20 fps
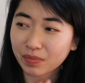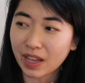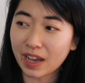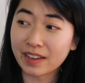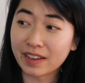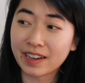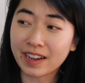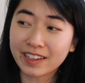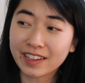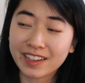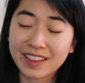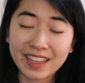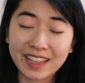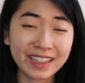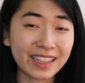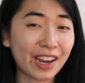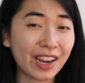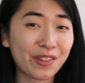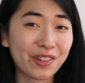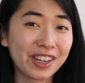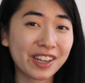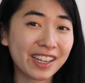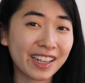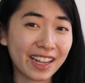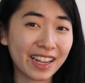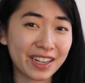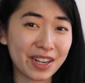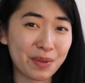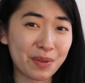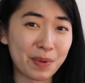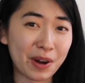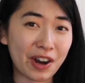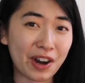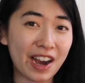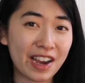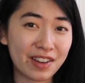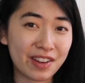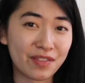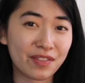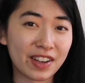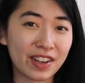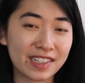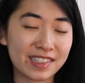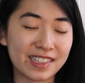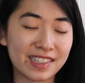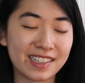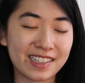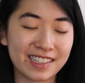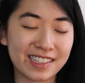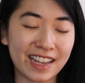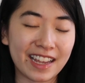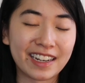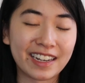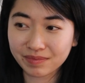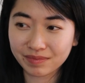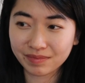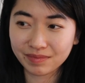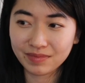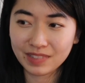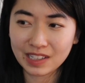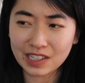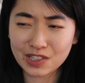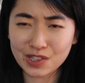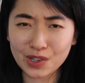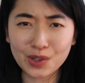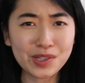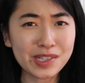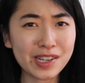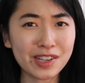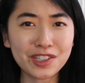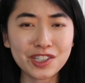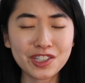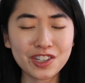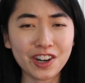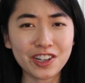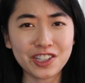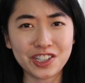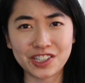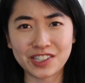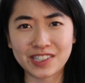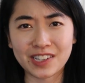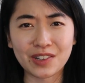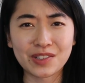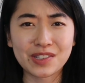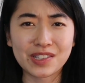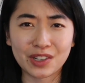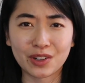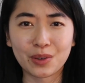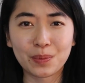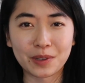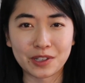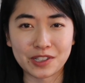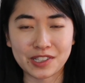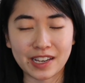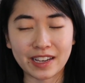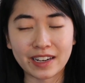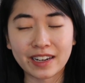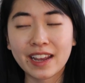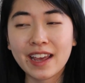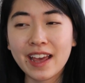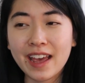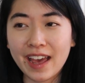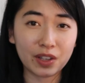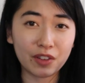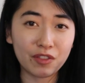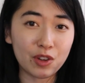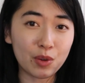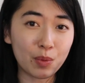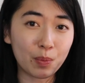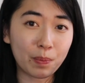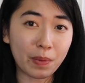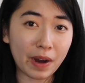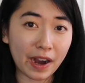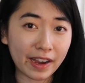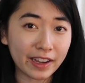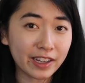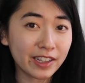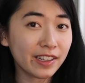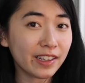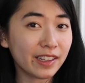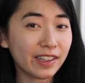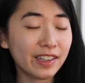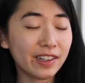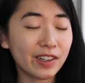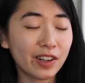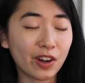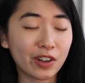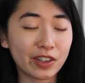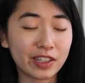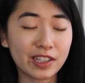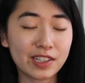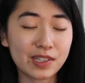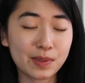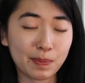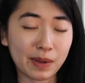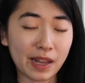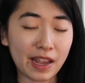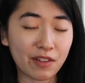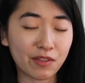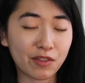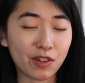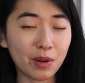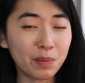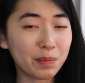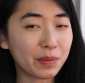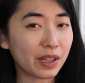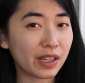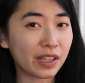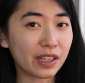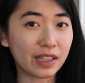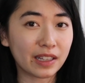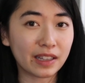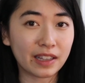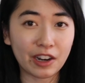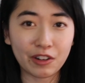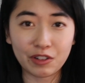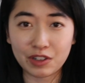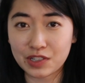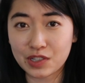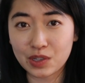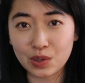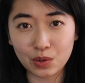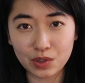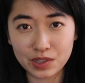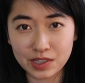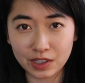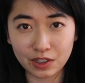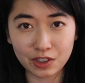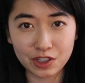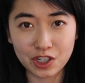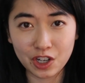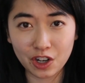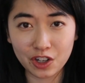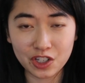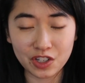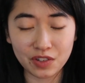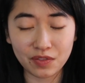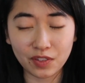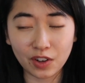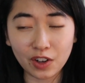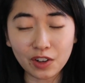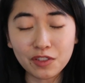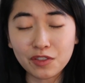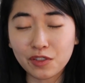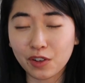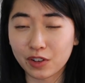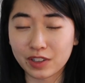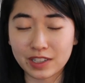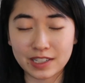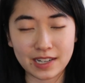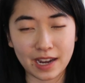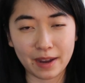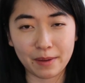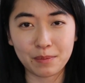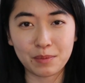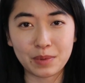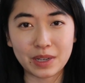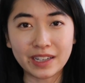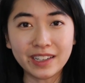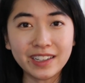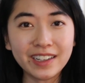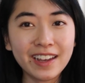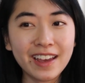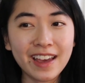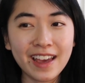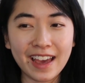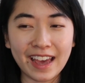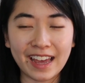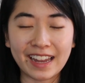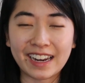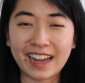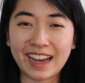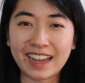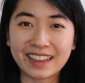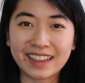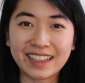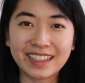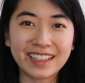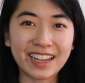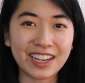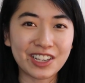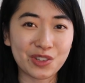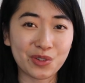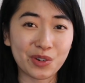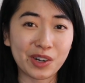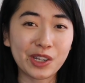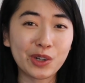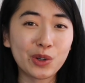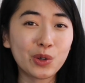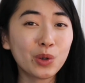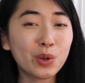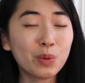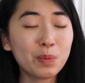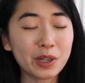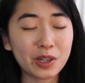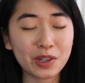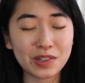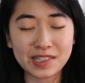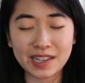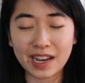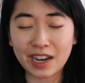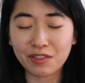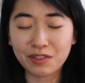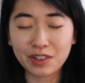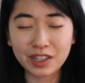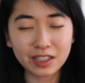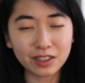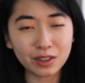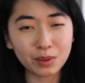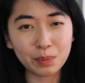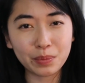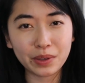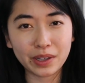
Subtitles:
Another thing that I really like about i-Invest is that sales charge is now 0%. If you buy it on this platform, there is no sales charge involved for the time being, and I think that is really cool because every little